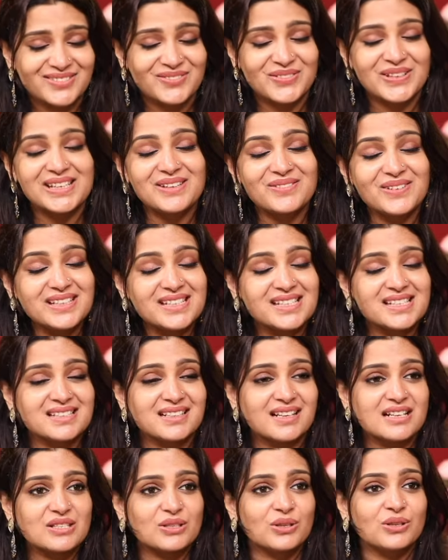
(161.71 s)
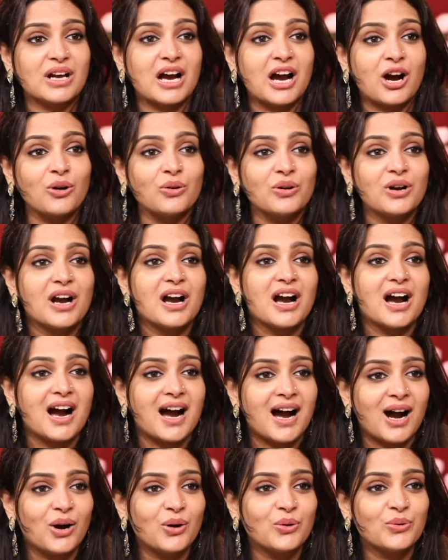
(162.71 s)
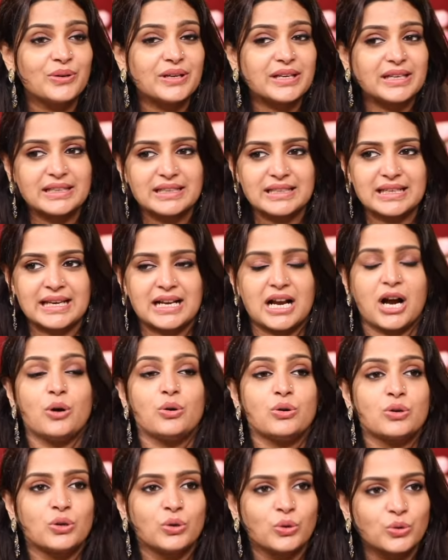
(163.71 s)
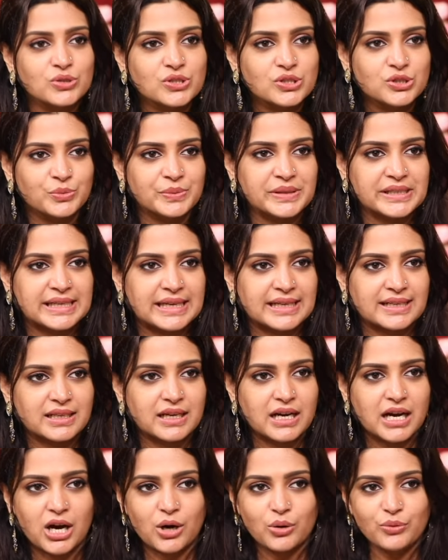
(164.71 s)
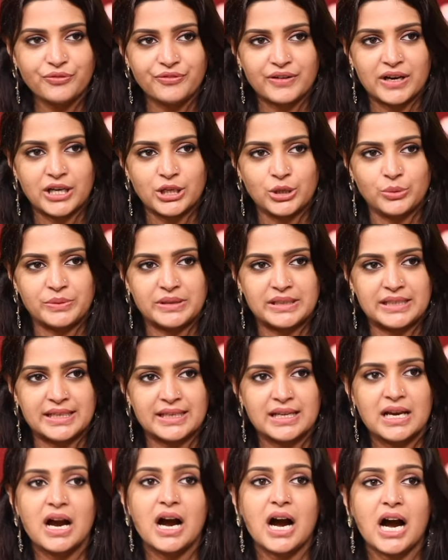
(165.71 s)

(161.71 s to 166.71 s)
We even discuss on how close do we get? How far do we get?